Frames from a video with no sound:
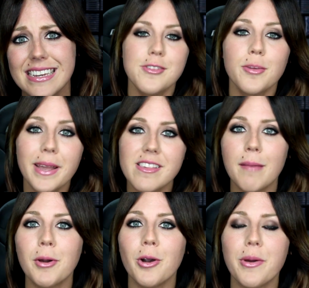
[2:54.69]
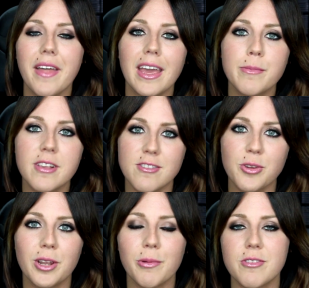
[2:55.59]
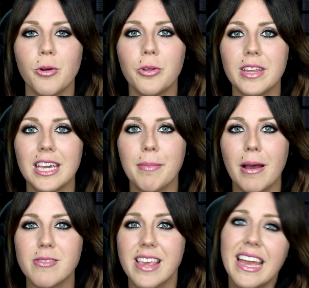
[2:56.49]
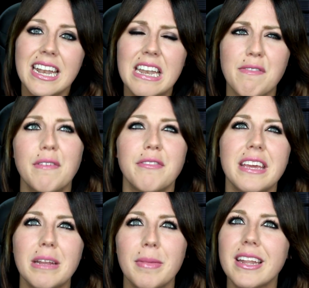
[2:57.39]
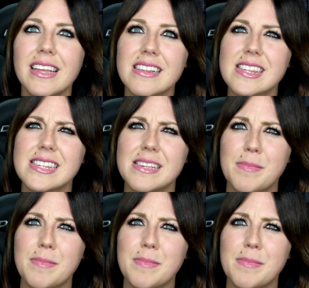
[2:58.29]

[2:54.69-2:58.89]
So my demo with I Am Setsuna was only about 10 to 15 minutes,